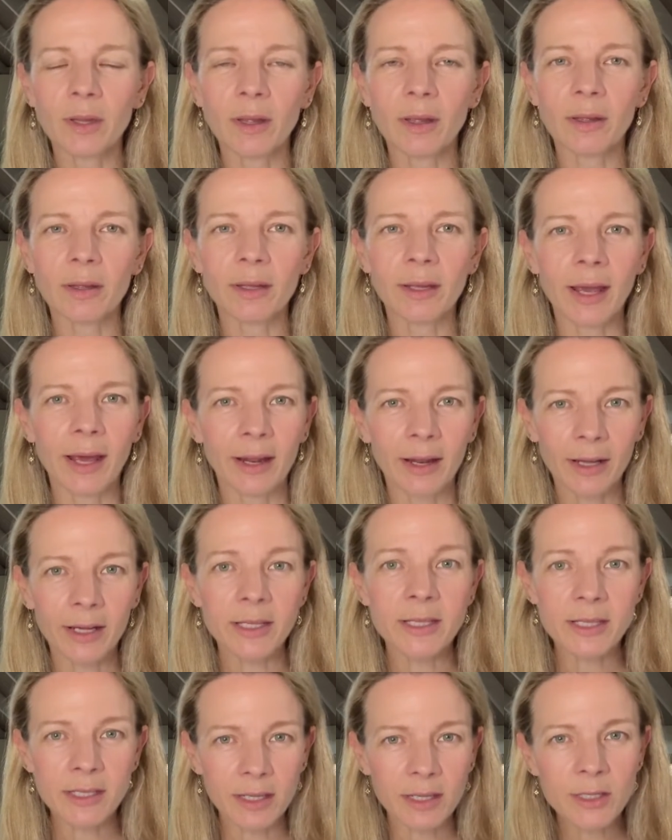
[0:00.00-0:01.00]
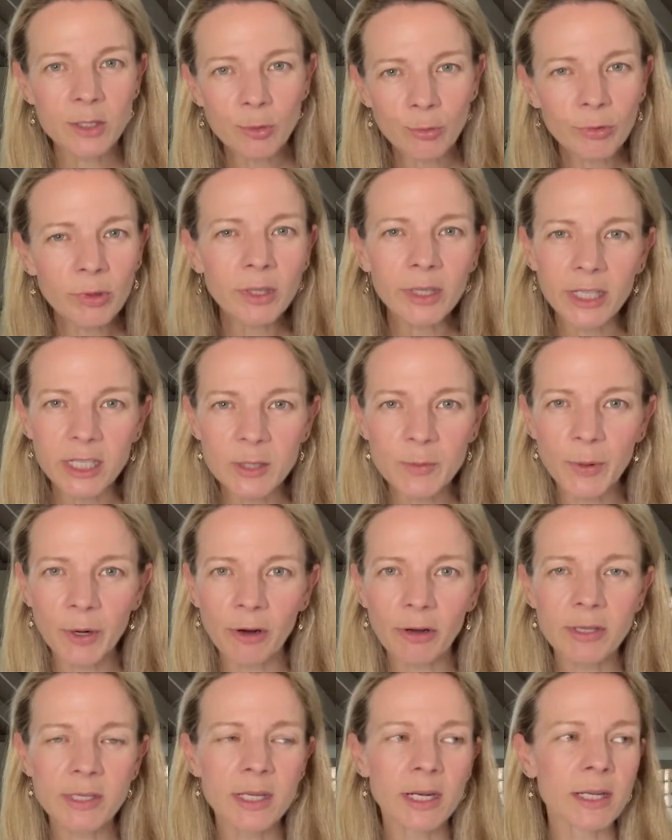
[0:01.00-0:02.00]
it's a real
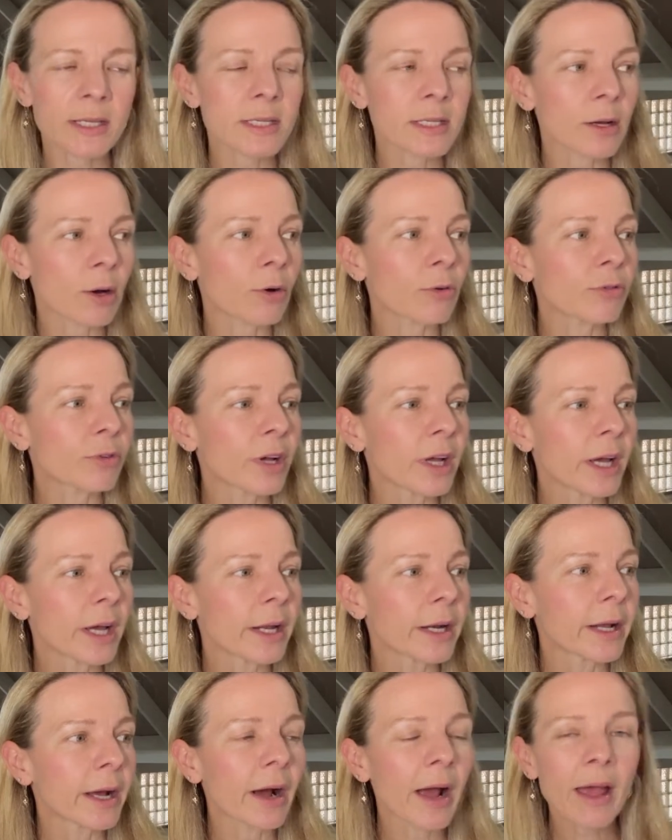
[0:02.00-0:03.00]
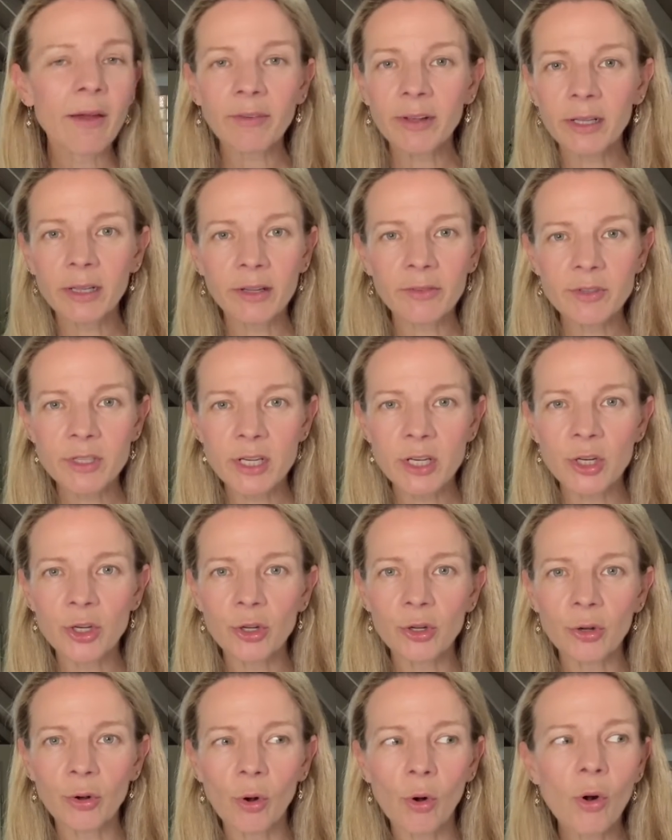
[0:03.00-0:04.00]
experience in itself. Now, having lived in New
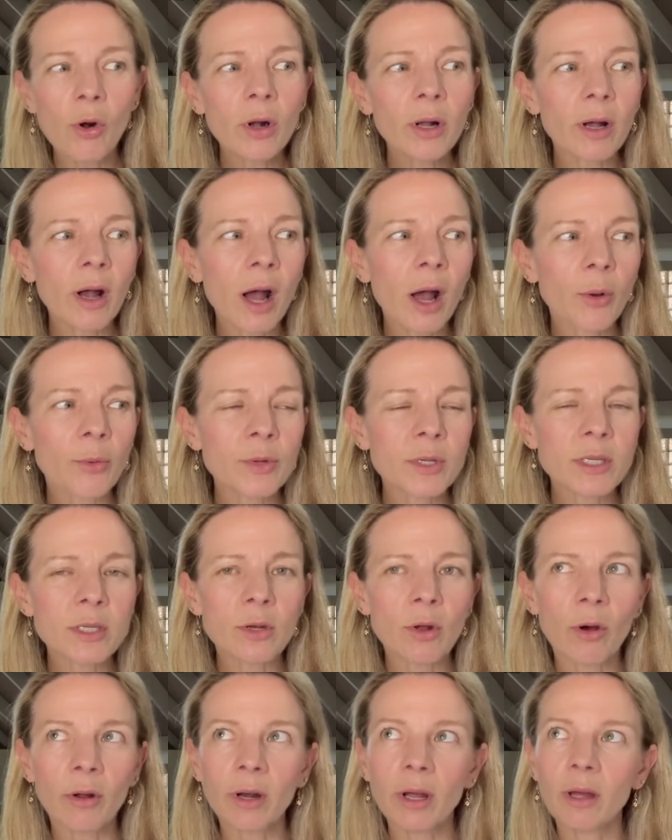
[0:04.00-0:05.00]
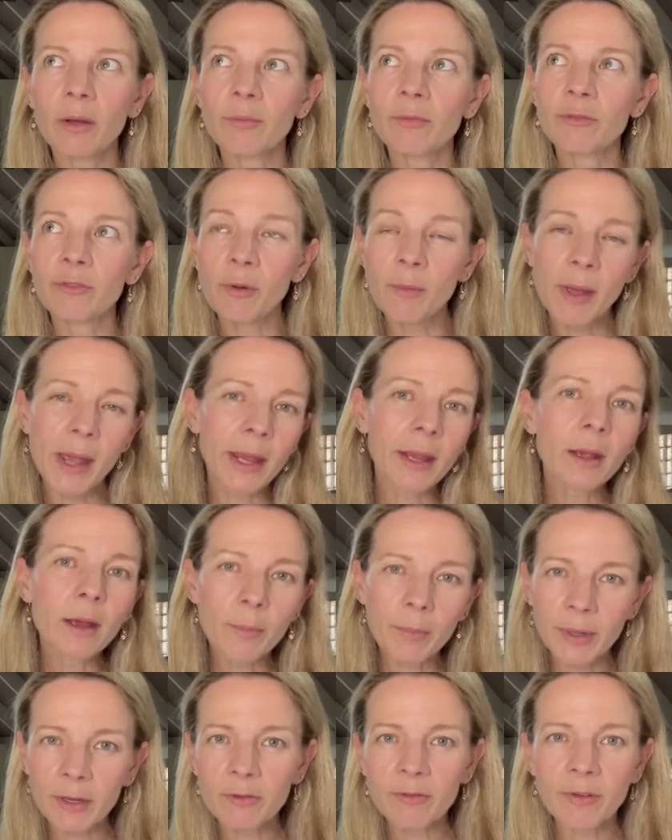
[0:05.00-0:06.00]
York, I was not, for me, a
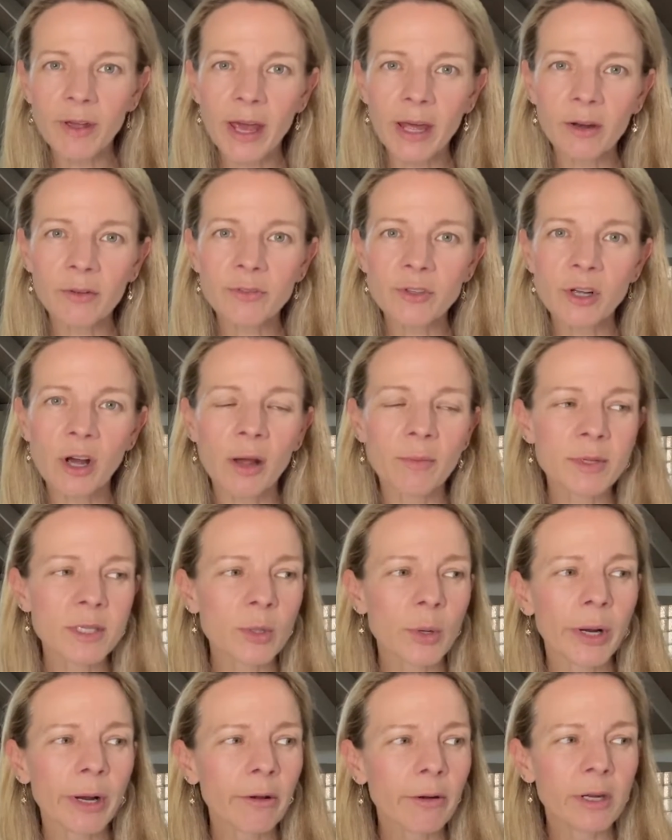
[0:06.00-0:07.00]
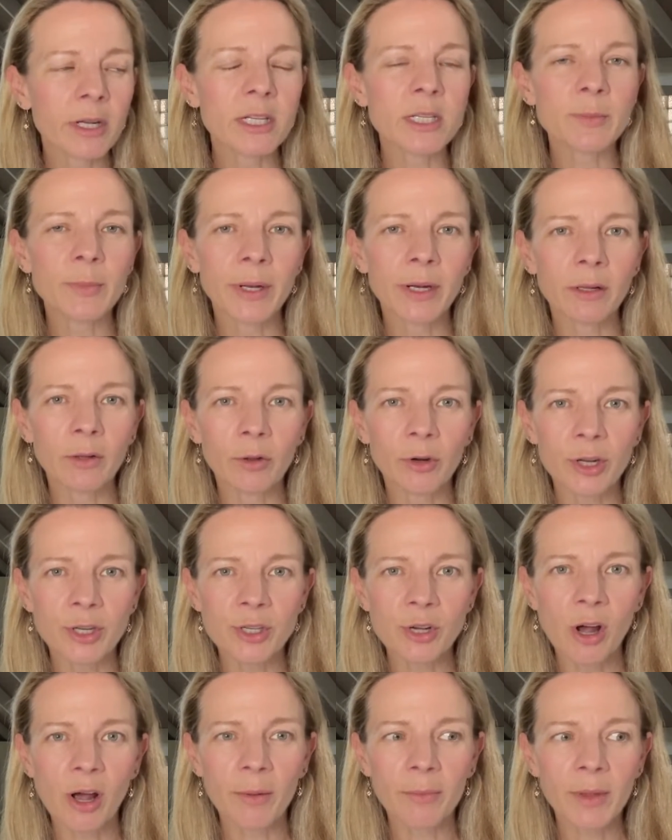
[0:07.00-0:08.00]
big fan of Times Square. I didn't spend a lot of
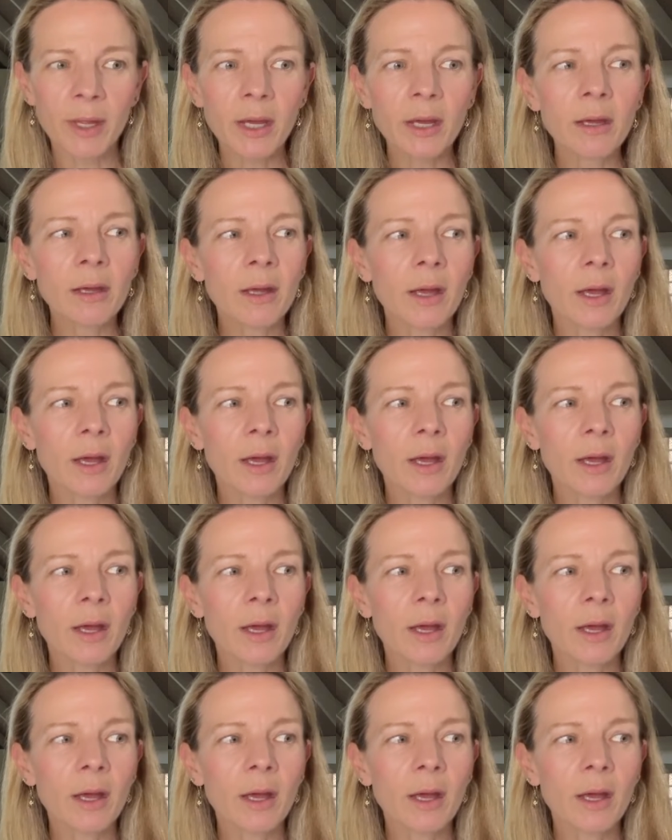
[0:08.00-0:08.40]
time there.